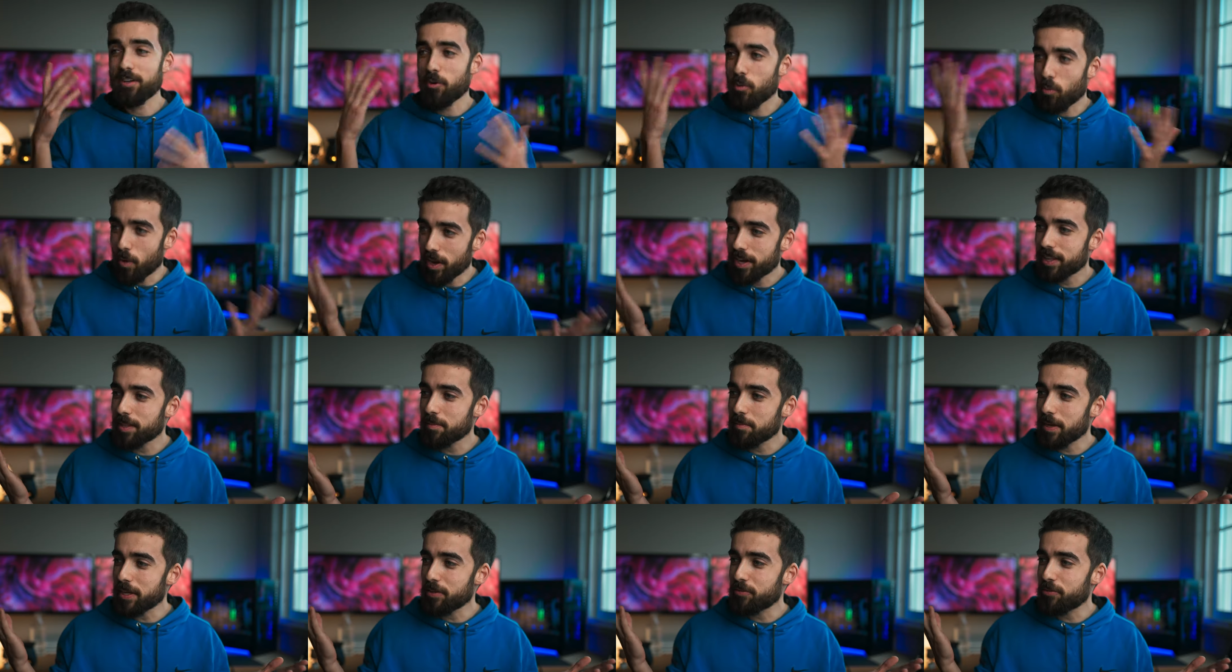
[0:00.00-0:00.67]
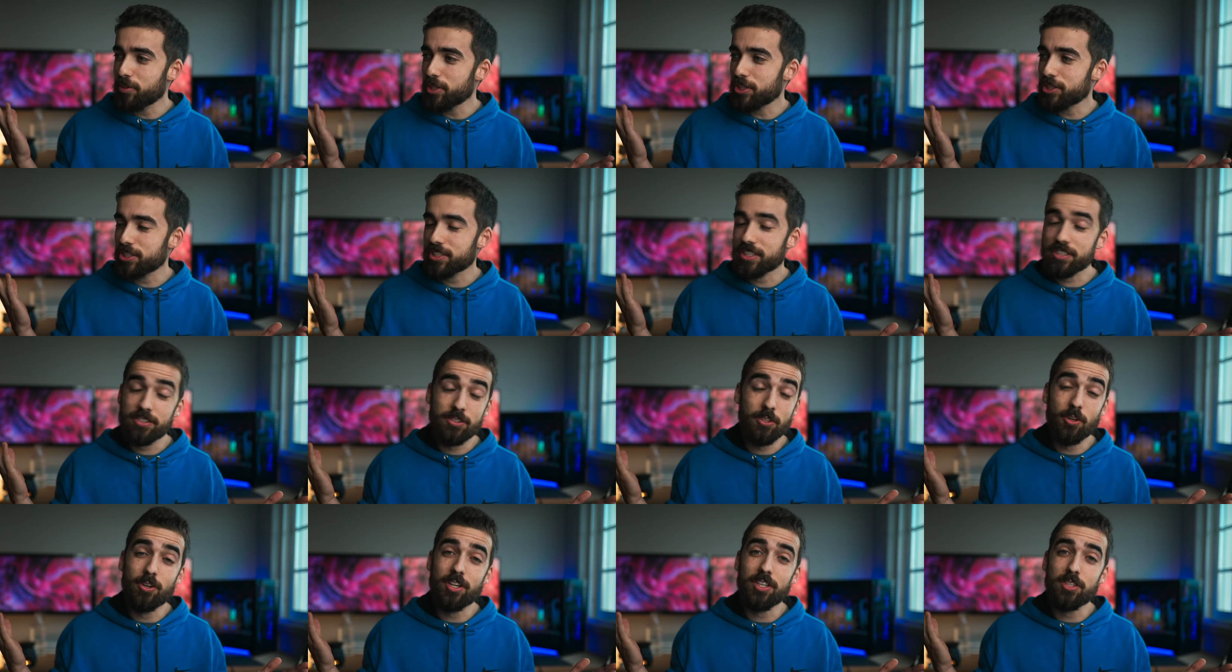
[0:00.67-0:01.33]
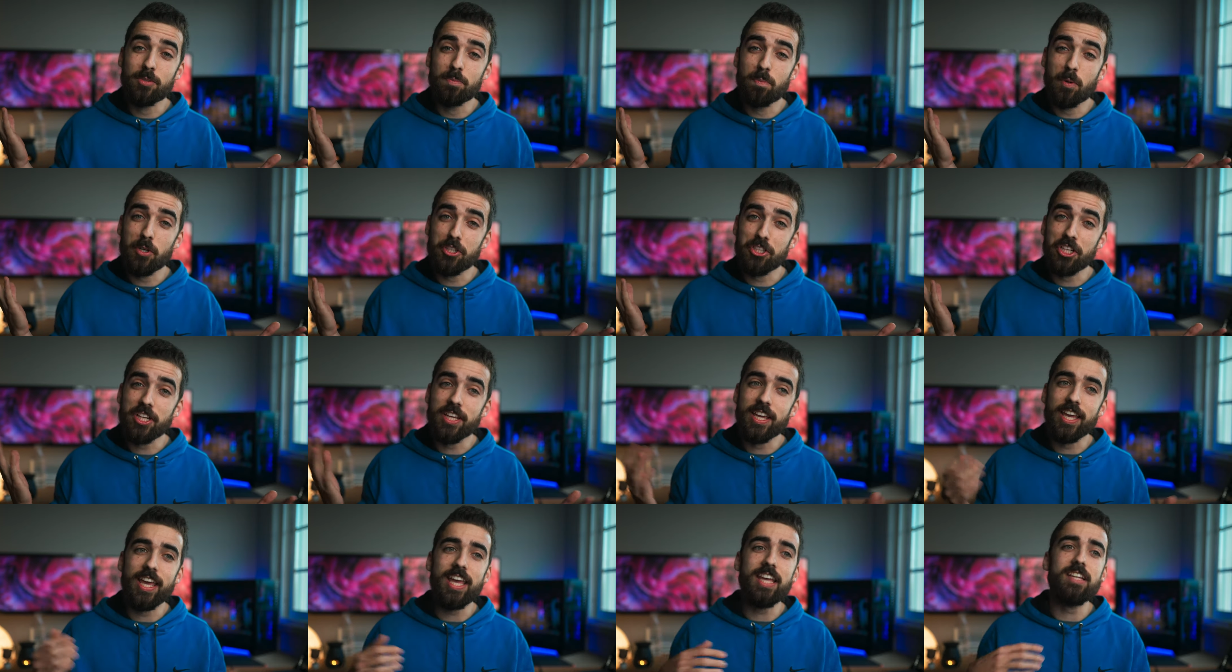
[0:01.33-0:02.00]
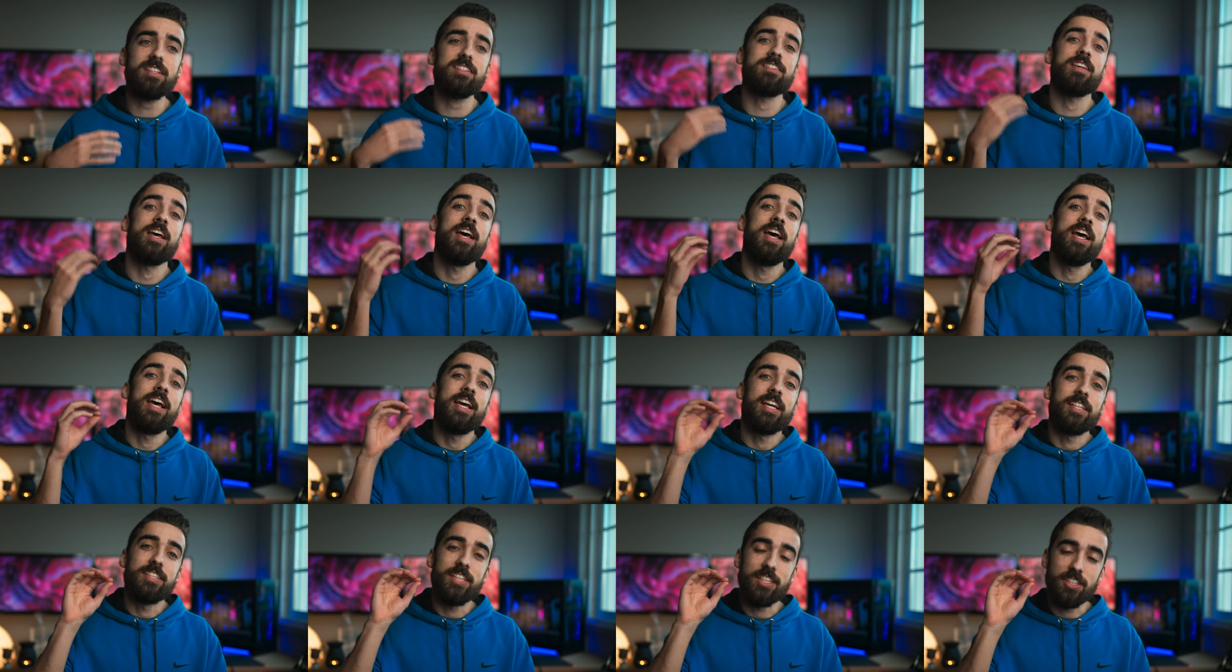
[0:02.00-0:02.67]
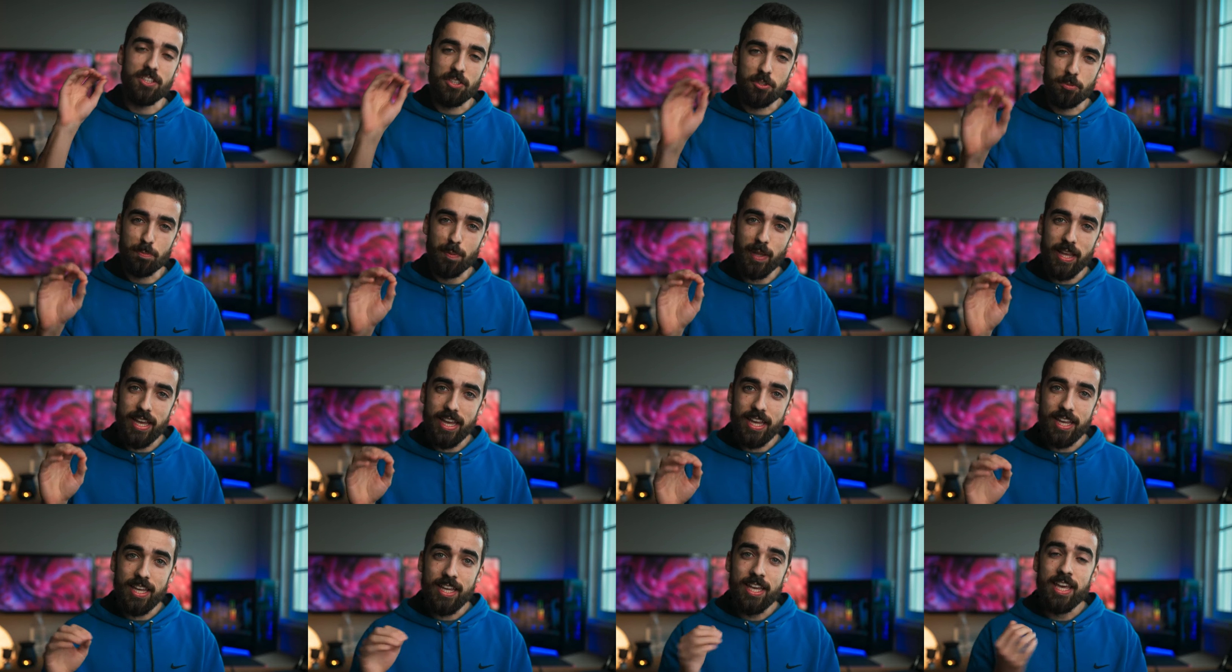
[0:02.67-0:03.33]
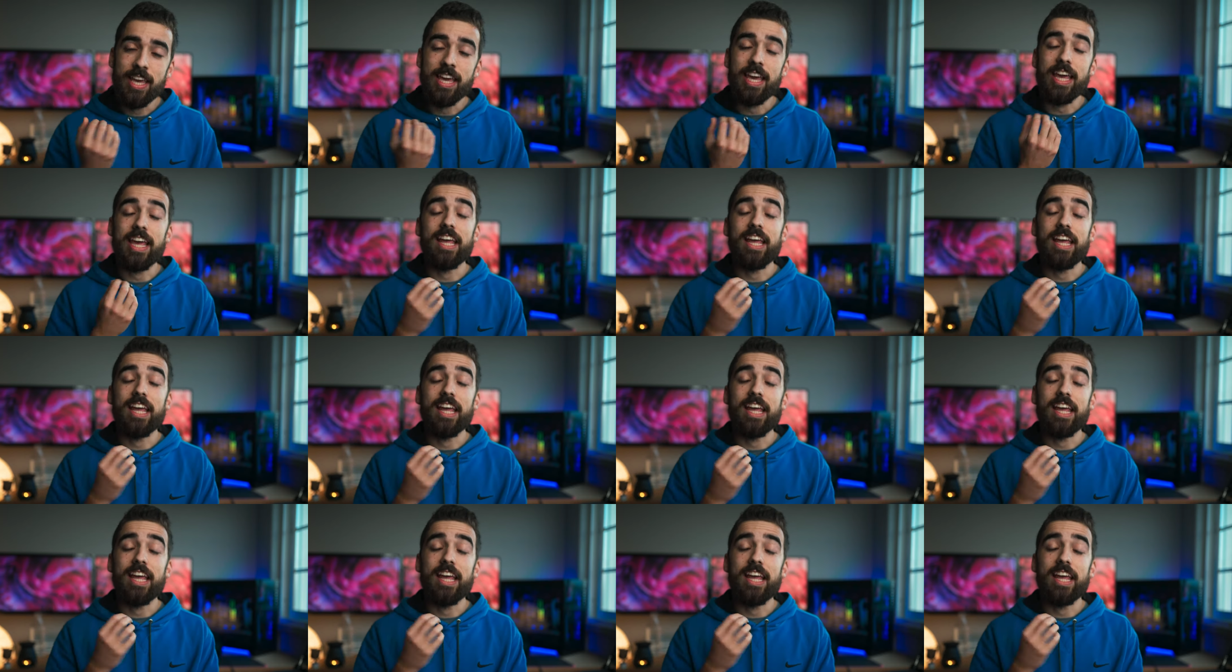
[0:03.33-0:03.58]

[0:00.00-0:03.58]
one of the main features that Sony is pushing is the display.